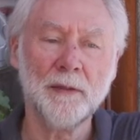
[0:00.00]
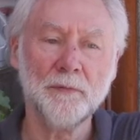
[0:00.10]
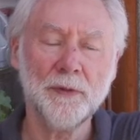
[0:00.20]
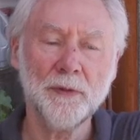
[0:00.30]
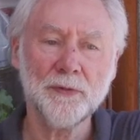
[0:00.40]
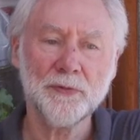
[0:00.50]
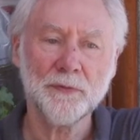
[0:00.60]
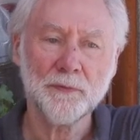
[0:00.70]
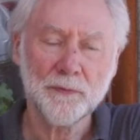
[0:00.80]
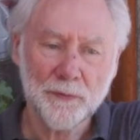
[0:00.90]
videos
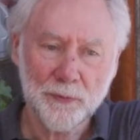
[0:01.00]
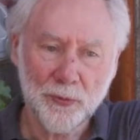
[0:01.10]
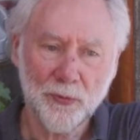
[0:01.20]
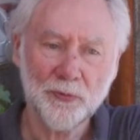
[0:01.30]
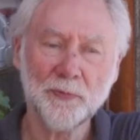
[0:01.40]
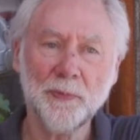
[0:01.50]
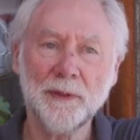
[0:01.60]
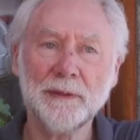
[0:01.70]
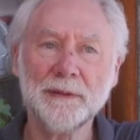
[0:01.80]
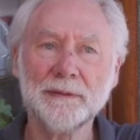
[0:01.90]
of talks
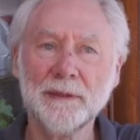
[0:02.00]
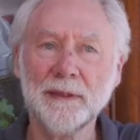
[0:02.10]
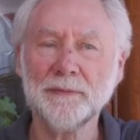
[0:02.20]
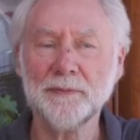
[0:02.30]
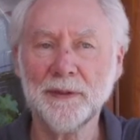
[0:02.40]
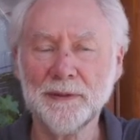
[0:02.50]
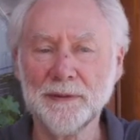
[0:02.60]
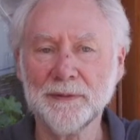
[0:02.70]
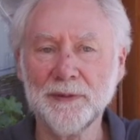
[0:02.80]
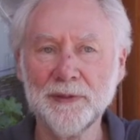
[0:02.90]
by my
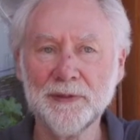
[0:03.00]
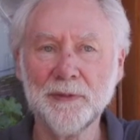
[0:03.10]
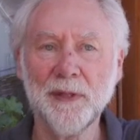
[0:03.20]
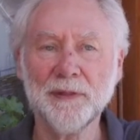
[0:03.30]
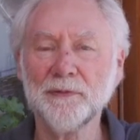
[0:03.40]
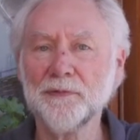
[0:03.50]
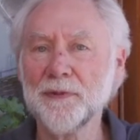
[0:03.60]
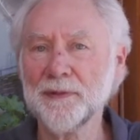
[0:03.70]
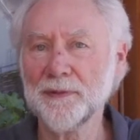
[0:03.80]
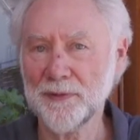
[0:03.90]
dear departed
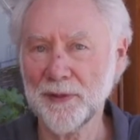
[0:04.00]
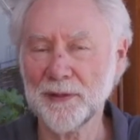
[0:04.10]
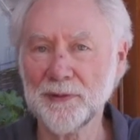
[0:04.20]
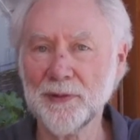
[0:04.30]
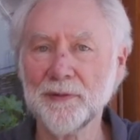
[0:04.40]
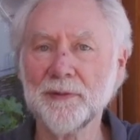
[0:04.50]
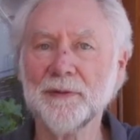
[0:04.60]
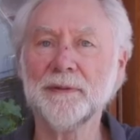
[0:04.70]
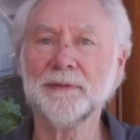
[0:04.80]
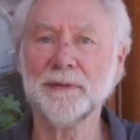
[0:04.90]
friend Jacques
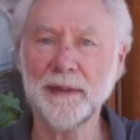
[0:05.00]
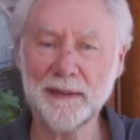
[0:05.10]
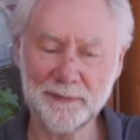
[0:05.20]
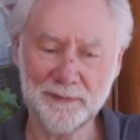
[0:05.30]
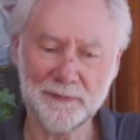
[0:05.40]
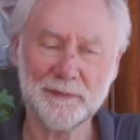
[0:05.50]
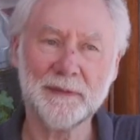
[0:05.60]
Derrida,